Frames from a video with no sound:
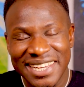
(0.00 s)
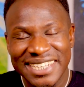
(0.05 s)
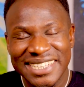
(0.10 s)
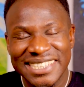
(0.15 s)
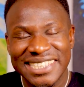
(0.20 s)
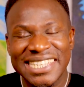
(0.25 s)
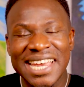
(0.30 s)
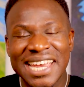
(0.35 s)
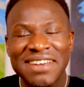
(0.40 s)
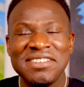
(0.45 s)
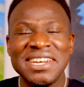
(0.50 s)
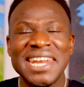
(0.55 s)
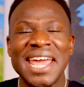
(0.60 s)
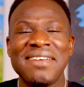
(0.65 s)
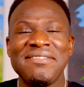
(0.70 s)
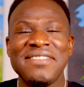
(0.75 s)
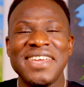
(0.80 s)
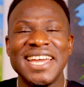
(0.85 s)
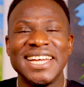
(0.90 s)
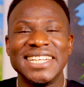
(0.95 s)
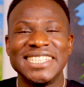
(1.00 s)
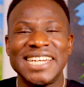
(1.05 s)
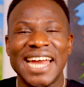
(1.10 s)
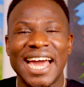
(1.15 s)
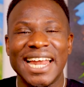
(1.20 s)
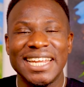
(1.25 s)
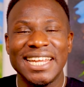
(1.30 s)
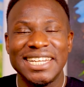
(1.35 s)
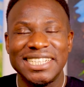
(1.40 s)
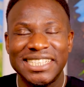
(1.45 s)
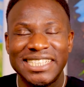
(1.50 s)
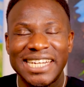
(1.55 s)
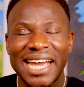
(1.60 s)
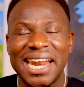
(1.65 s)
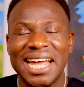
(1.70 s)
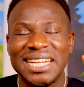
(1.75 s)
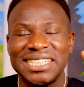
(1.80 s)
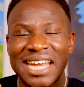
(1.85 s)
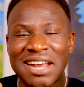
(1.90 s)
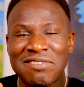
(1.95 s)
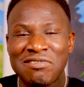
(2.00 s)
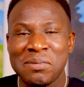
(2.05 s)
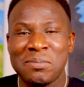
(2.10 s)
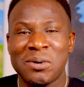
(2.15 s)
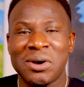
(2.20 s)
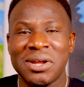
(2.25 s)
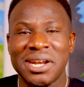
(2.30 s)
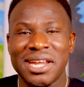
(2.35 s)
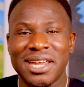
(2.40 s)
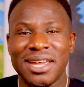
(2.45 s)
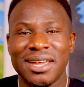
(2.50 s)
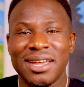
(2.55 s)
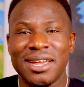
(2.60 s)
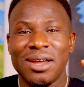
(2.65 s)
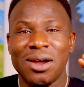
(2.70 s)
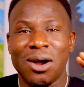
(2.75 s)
Seven Day Vegan Challenge. Shout out to everybody